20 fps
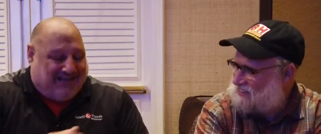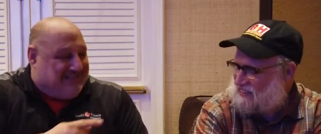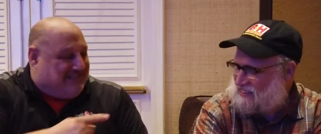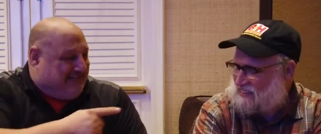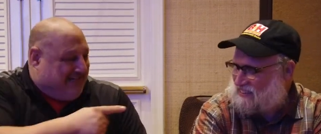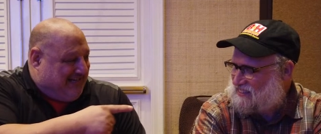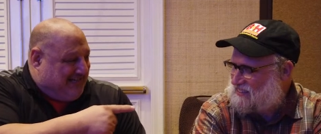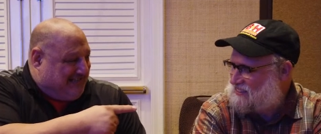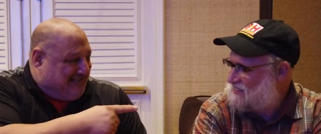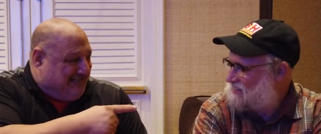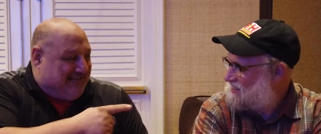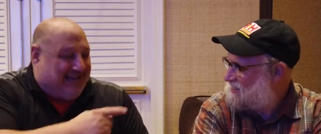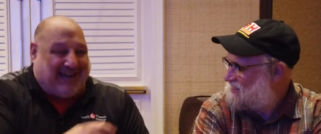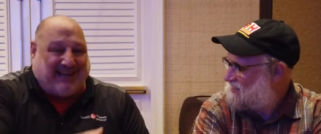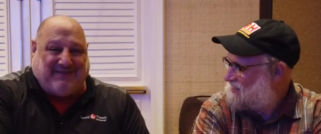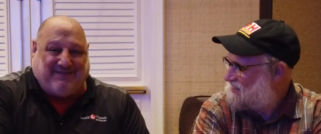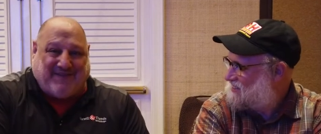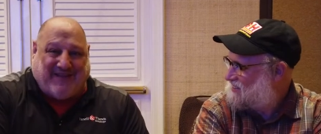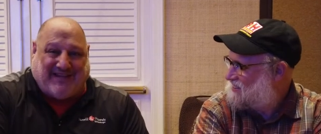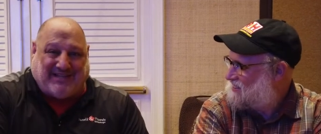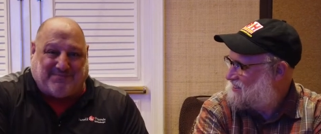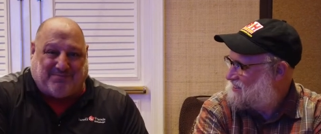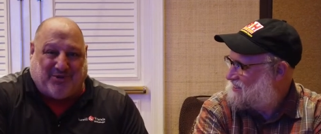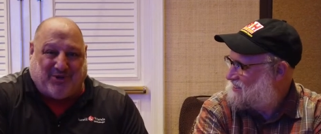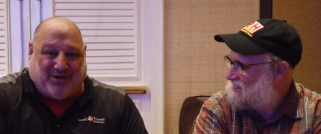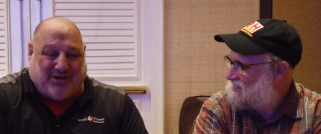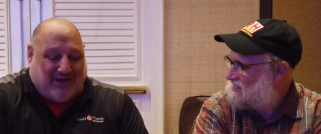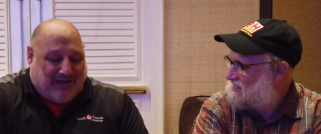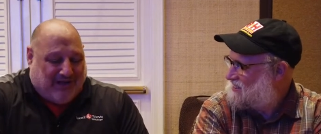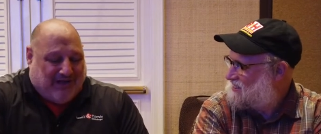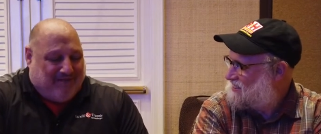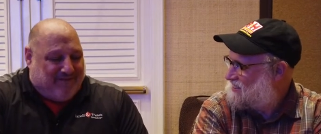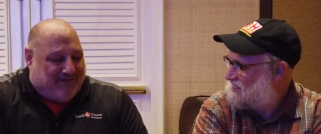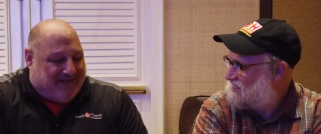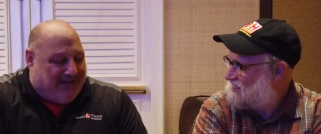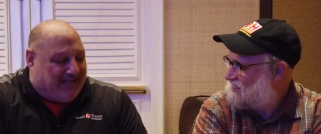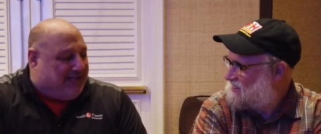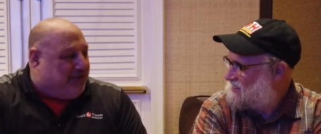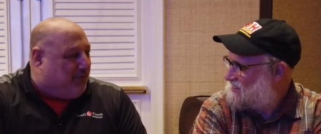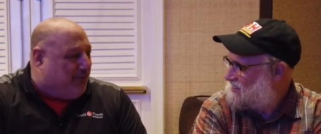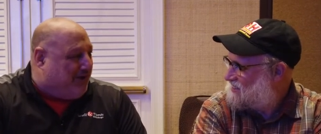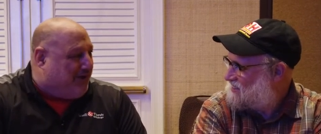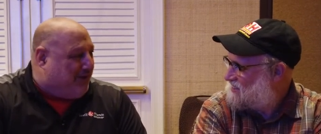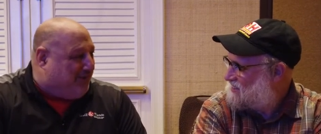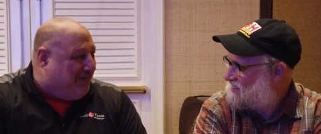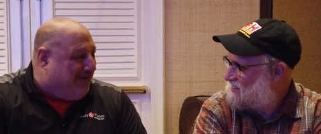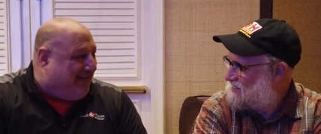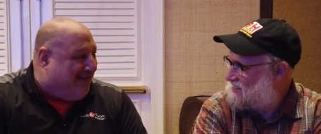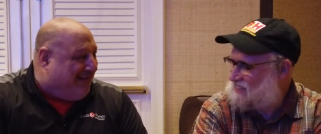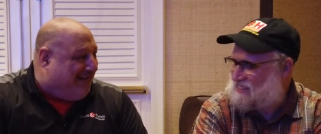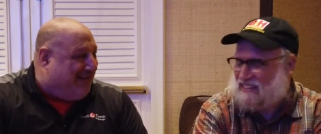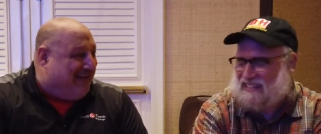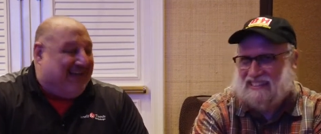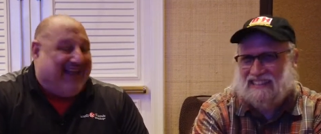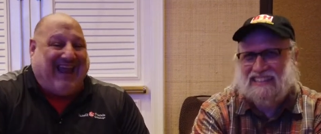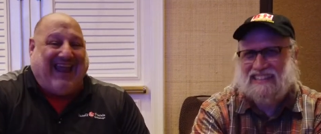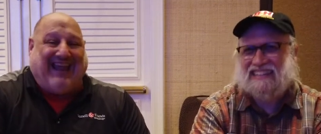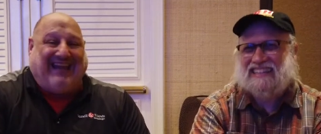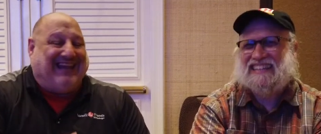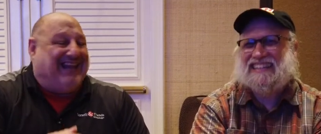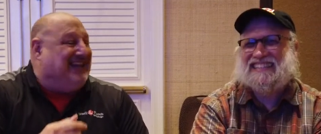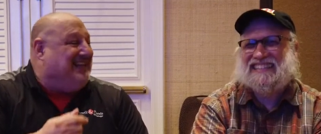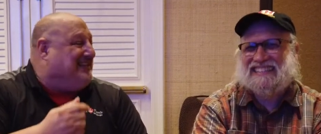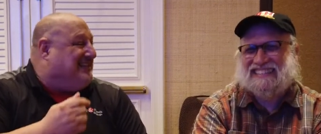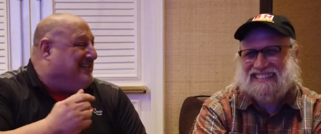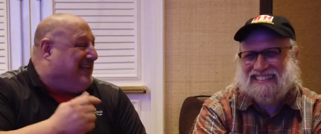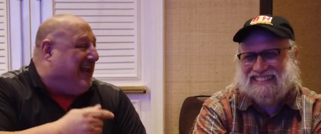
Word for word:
Speaker 1: He sees it on Facebook. Vanelli, what do you need? And he